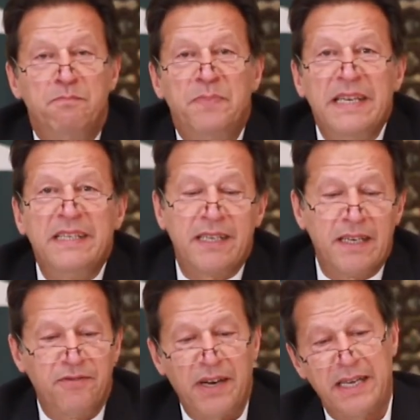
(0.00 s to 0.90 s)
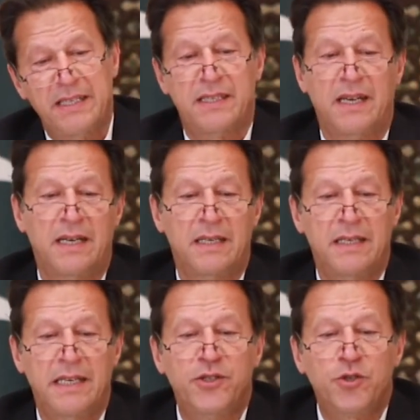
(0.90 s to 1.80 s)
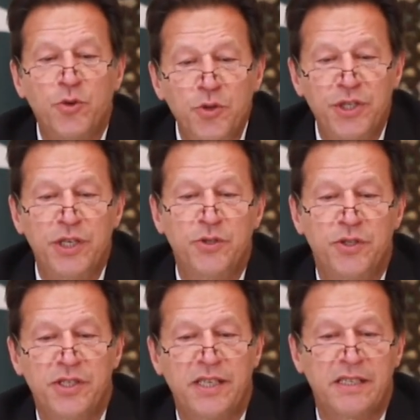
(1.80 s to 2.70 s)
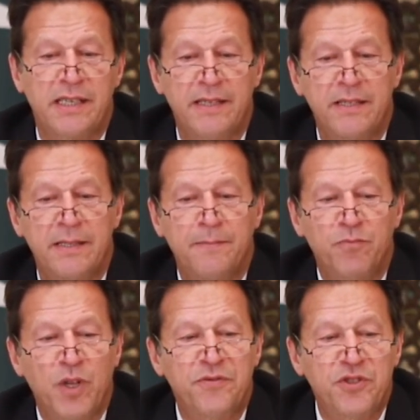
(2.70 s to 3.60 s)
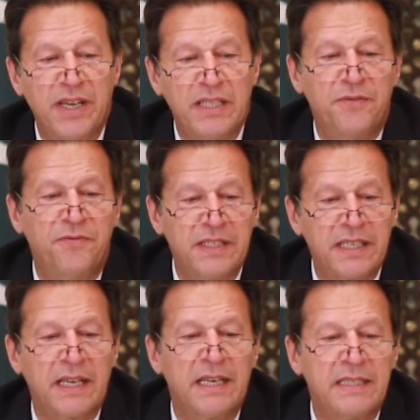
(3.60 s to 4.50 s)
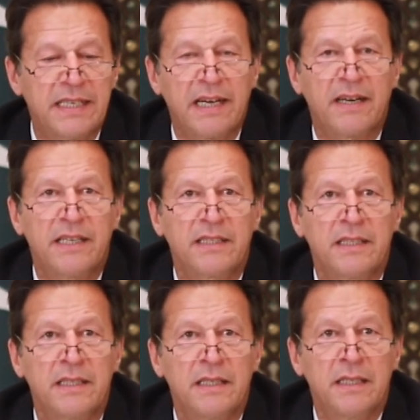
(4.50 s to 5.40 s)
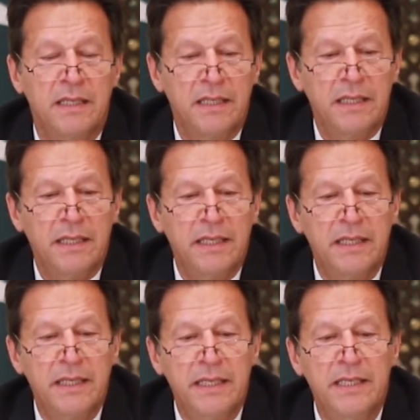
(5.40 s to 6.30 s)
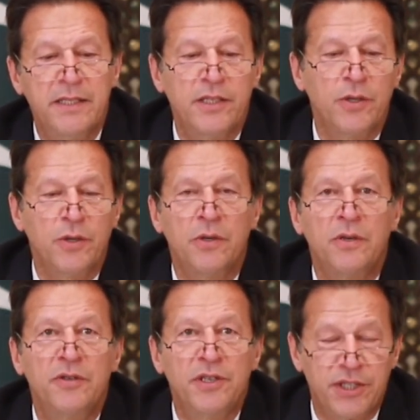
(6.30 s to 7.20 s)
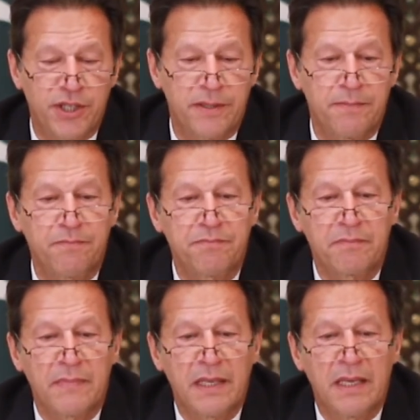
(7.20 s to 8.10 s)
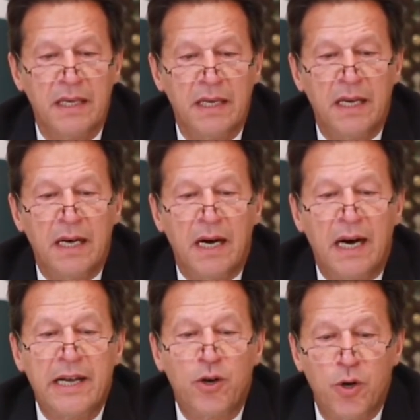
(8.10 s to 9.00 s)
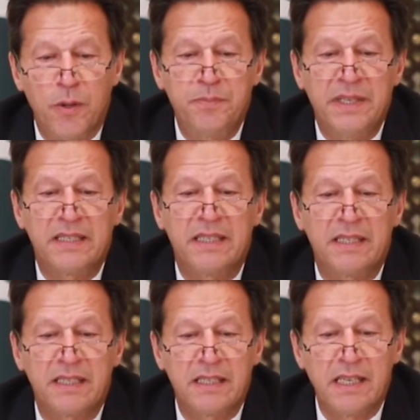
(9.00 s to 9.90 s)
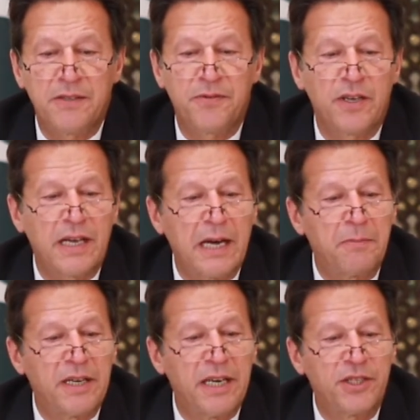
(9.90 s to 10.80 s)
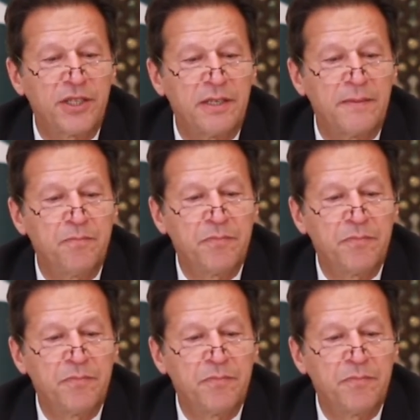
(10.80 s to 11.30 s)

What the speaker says: Peace in Afghanistan is crucial to the success of such physical integration in ECO region. I hope that the successful culmination